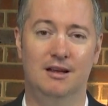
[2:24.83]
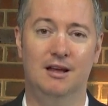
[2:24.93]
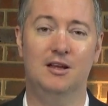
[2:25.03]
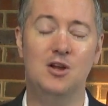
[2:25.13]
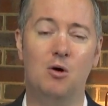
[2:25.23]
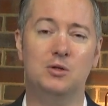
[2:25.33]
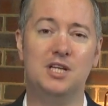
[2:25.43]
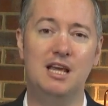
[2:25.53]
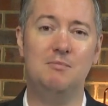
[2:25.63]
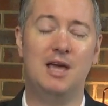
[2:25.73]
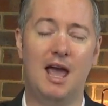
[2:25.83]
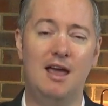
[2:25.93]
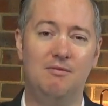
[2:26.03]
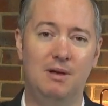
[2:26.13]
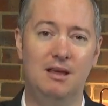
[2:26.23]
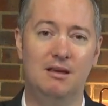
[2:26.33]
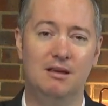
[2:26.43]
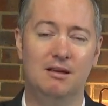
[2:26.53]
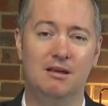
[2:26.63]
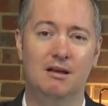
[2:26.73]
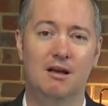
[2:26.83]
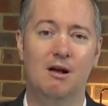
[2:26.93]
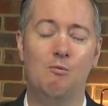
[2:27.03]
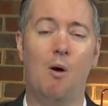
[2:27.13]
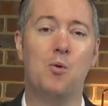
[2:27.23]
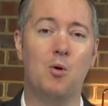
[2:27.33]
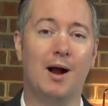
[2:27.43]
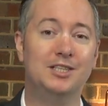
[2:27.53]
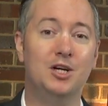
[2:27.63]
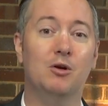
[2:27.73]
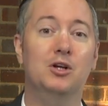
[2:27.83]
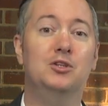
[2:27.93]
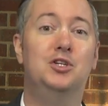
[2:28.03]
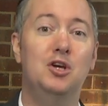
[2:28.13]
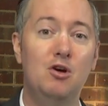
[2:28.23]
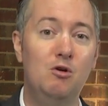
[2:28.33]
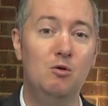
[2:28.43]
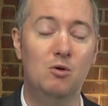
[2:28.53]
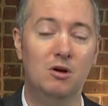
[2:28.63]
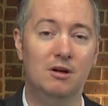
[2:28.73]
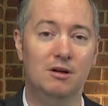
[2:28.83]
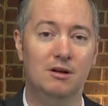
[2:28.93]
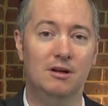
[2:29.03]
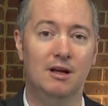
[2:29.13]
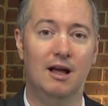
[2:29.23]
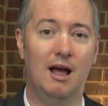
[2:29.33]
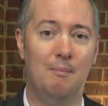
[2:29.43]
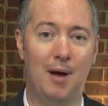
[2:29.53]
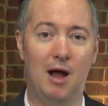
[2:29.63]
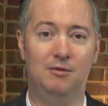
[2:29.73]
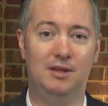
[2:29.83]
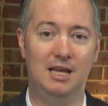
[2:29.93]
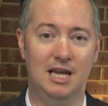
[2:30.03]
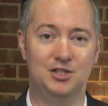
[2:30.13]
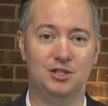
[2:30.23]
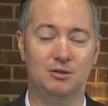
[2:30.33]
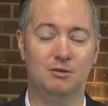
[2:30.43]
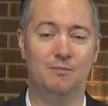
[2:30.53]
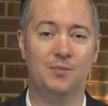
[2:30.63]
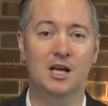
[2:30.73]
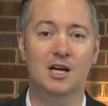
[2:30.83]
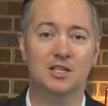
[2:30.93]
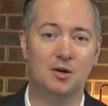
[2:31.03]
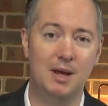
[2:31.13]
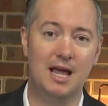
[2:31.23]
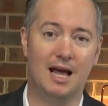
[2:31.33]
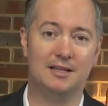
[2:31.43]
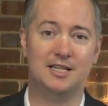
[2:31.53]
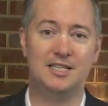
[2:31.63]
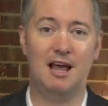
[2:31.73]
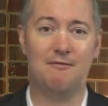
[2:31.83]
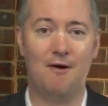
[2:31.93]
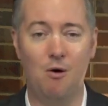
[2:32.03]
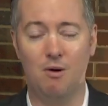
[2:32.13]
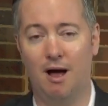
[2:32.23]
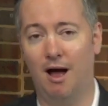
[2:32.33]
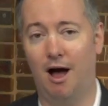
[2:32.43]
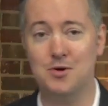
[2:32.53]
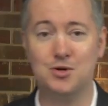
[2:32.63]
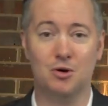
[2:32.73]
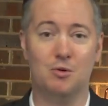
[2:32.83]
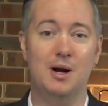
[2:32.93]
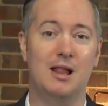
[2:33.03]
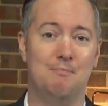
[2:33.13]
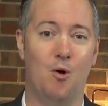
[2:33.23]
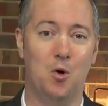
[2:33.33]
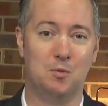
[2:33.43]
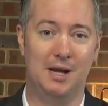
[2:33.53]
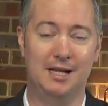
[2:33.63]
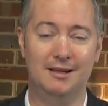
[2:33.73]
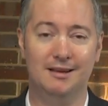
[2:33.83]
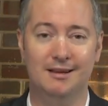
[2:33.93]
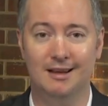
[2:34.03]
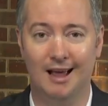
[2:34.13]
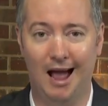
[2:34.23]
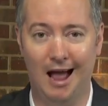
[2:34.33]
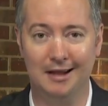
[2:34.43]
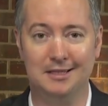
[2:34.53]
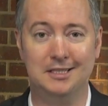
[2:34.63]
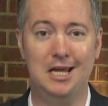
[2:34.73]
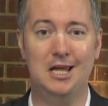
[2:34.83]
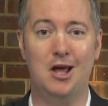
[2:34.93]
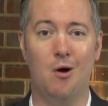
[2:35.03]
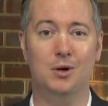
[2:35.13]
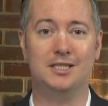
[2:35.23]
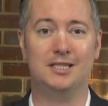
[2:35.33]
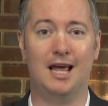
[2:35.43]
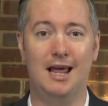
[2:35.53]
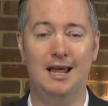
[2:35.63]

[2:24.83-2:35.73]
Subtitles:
No team gave me what we were actually going to do about the issue. So me as the CFO, I was going to go into that board meeting and the CEO would say,